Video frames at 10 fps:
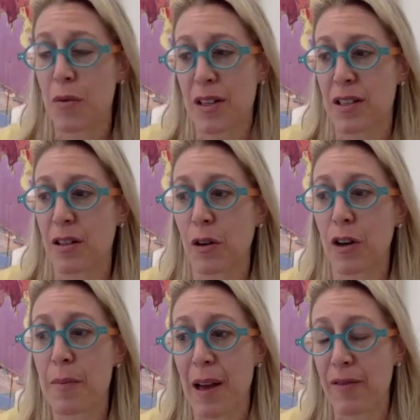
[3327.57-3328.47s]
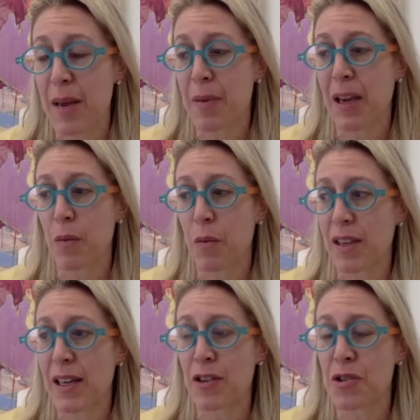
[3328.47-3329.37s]
who wants to learn about vaping and what
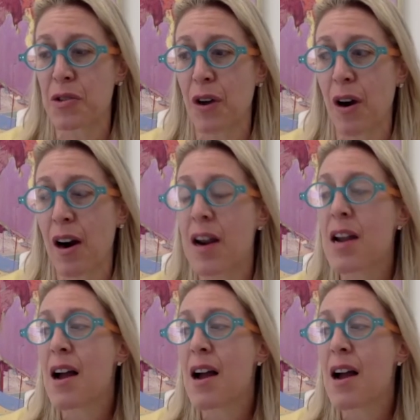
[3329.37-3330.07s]
the issues are.